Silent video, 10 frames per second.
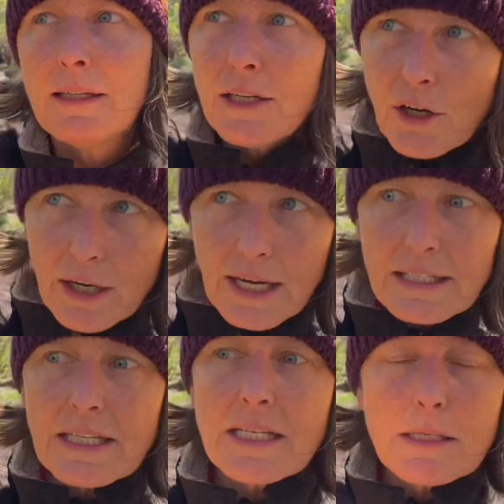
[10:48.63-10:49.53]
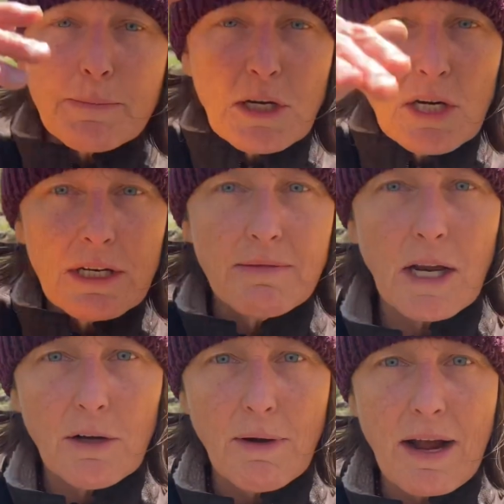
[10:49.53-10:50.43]
You're connecting to spirit, you've
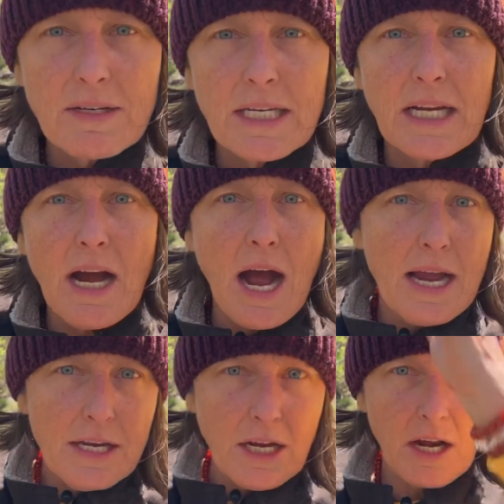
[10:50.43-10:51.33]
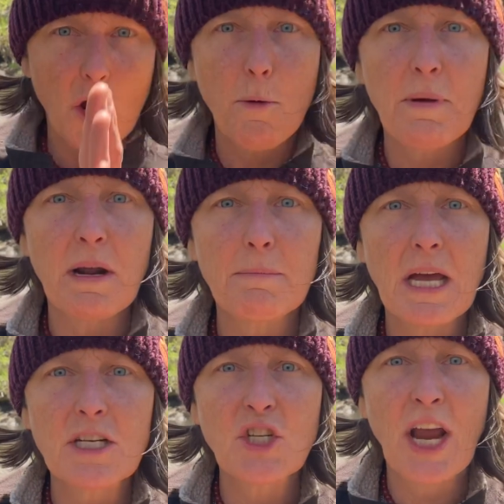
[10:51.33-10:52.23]
got to ground into Gaia, you've got to open up
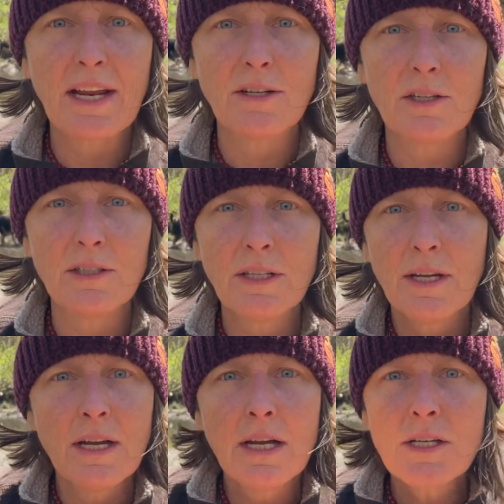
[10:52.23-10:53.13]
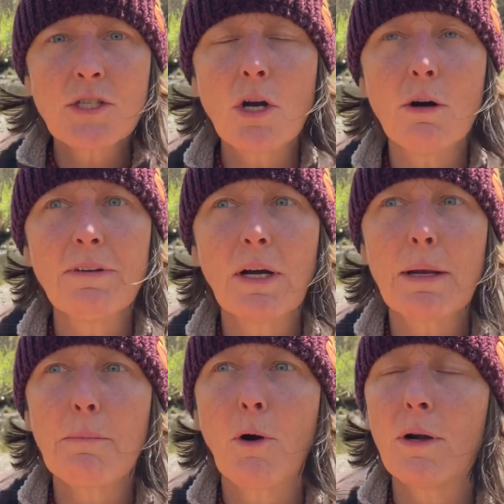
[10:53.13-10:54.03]
that channel. So very
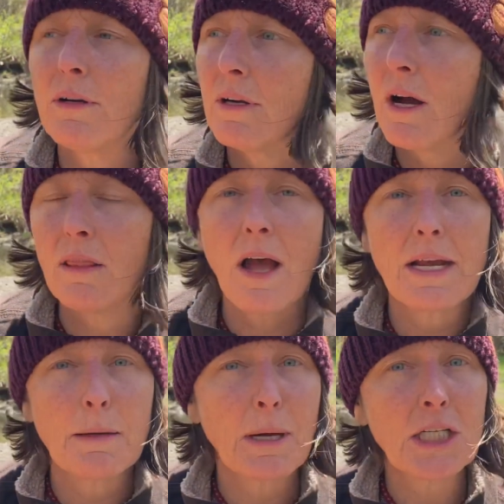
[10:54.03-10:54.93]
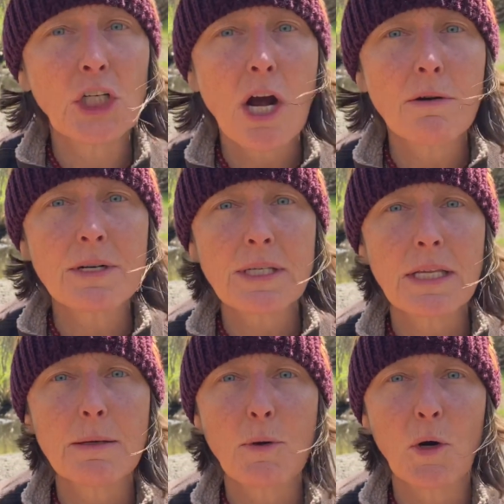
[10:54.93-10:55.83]
important. Aligning my chakras
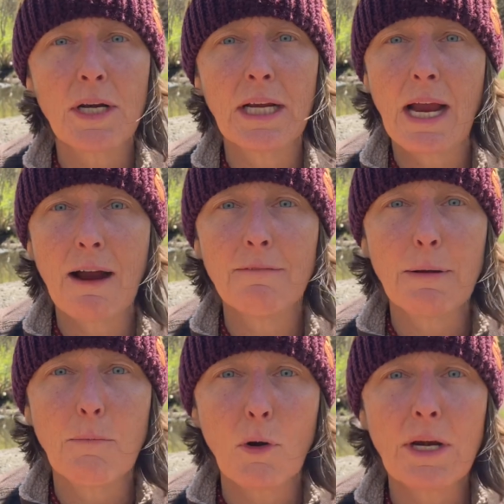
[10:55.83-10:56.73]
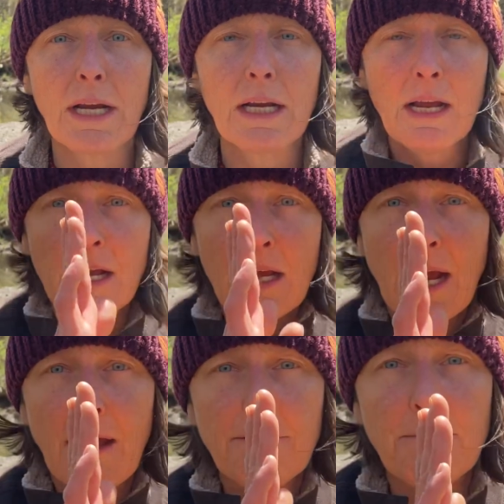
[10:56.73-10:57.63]
in the morning, every
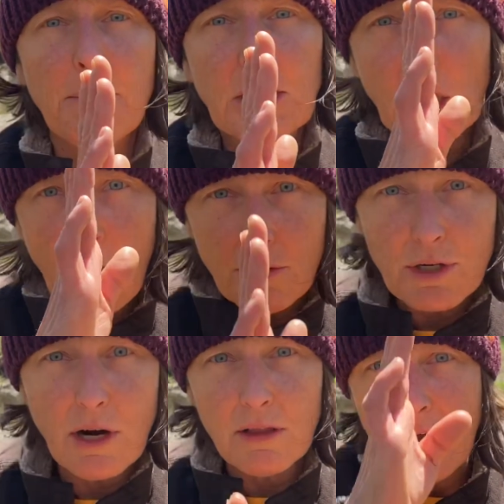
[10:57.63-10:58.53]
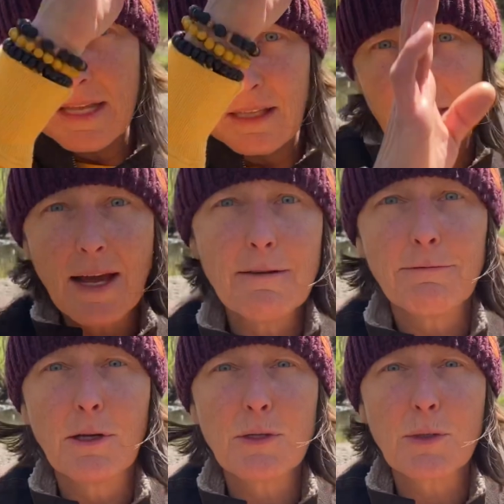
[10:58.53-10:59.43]
morning. If my chakras are aligned, the light
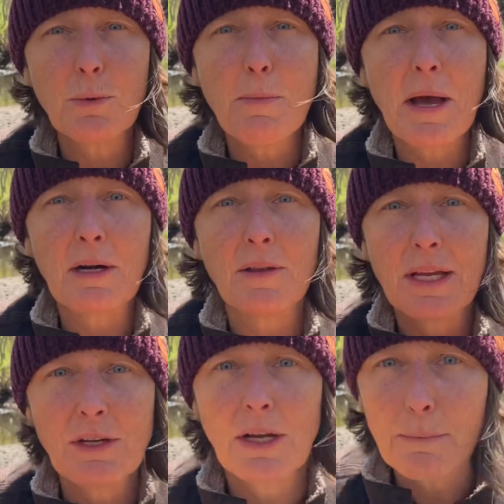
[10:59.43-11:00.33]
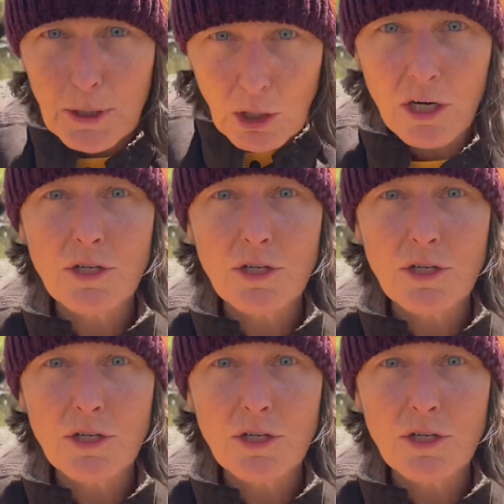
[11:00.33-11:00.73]
flows through better, then you get a purer